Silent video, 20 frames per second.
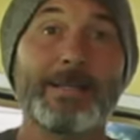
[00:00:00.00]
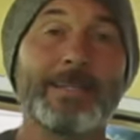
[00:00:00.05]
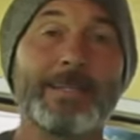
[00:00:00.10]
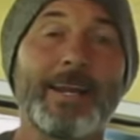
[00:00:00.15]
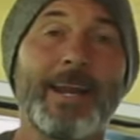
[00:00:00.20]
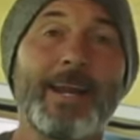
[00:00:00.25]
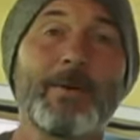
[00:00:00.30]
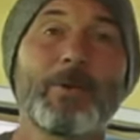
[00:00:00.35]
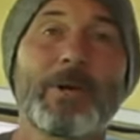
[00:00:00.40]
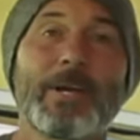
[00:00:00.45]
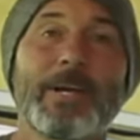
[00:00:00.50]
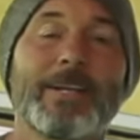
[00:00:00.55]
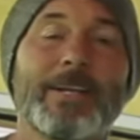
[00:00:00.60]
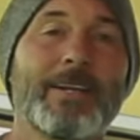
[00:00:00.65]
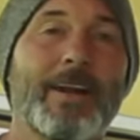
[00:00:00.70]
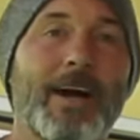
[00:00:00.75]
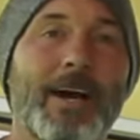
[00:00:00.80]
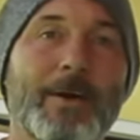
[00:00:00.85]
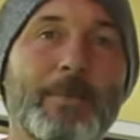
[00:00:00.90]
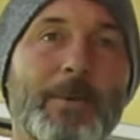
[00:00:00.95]
Today we're going to
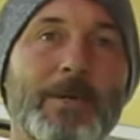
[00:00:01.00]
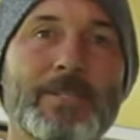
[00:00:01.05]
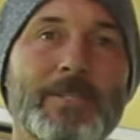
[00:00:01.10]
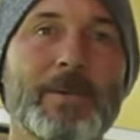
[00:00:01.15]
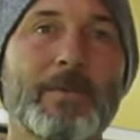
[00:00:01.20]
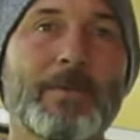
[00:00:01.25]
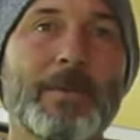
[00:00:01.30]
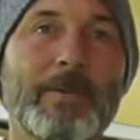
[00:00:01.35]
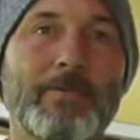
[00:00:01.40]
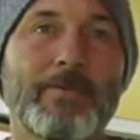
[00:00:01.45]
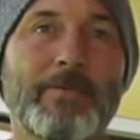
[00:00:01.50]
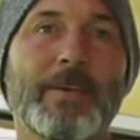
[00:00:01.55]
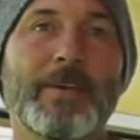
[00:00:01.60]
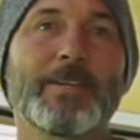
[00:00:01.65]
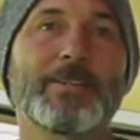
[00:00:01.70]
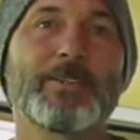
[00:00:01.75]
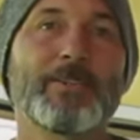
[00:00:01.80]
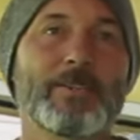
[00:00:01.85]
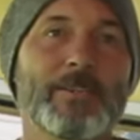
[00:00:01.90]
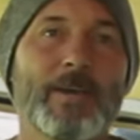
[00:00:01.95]
talk about some of the
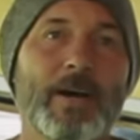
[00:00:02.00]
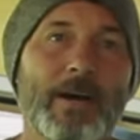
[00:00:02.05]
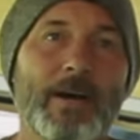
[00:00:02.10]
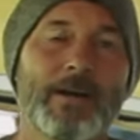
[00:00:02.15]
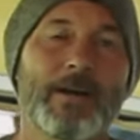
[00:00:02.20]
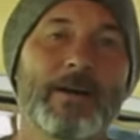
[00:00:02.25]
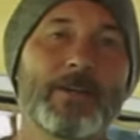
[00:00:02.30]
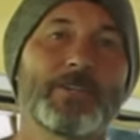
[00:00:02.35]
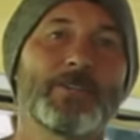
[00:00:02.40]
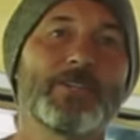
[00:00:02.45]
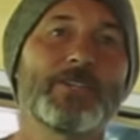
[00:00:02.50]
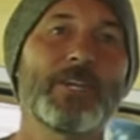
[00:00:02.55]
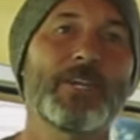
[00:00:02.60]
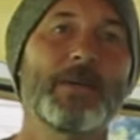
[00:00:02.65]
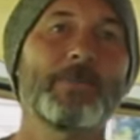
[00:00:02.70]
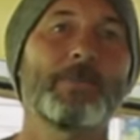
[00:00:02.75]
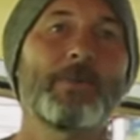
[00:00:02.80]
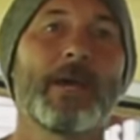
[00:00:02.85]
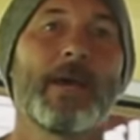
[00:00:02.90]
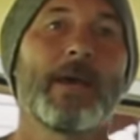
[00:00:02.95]
features on our
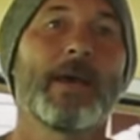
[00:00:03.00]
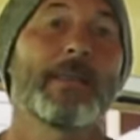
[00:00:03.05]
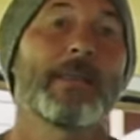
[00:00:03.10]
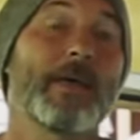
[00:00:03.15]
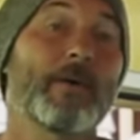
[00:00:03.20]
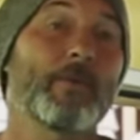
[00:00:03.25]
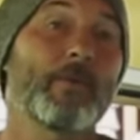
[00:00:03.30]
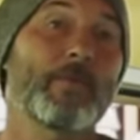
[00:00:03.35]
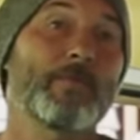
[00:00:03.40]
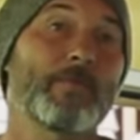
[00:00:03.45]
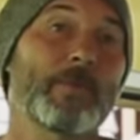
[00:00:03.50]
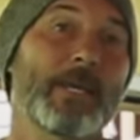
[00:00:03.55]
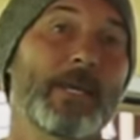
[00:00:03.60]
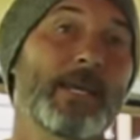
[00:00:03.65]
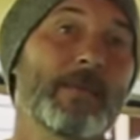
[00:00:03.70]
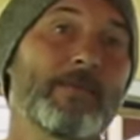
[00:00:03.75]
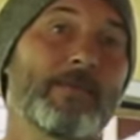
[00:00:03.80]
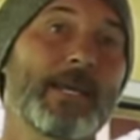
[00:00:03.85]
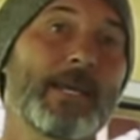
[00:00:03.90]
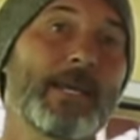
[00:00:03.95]
Jeep that we've been
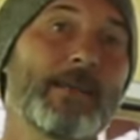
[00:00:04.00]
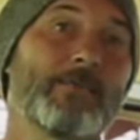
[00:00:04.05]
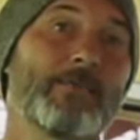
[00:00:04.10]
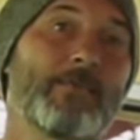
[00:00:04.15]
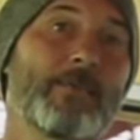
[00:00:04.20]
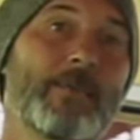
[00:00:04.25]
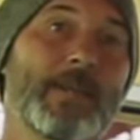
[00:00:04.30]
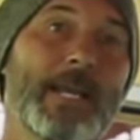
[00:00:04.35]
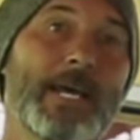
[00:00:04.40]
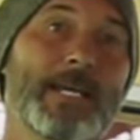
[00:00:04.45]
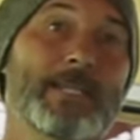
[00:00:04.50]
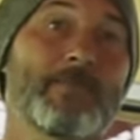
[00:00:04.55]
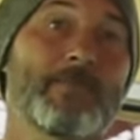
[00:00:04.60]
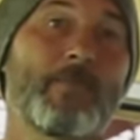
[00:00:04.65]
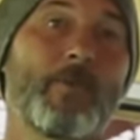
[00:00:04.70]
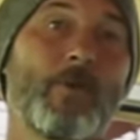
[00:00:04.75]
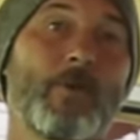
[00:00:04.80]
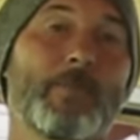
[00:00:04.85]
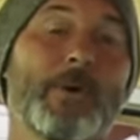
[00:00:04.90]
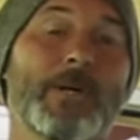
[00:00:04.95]
living in for the last
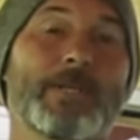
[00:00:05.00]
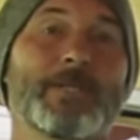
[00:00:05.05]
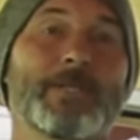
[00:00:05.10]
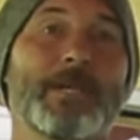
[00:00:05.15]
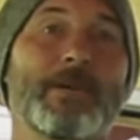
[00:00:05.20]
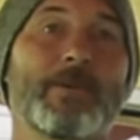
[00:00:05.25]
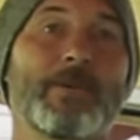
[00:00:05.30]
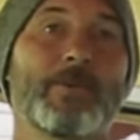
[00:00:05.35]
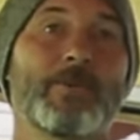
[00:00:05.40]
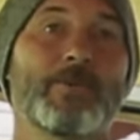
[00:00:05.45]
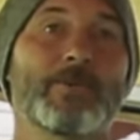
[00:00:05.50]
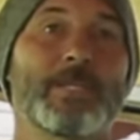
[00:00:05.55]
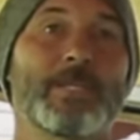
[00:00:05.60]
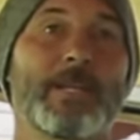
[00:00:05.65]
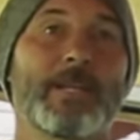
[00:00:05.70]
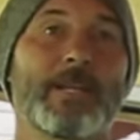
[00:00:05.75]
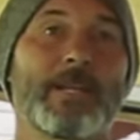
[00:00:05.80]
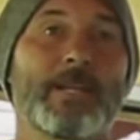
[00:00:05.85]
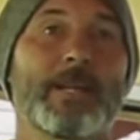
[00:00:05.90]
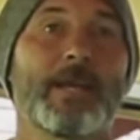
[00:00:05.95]
4 months here in New
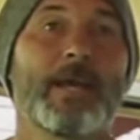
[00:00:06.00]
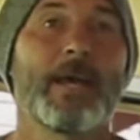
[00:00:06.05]
Zealand.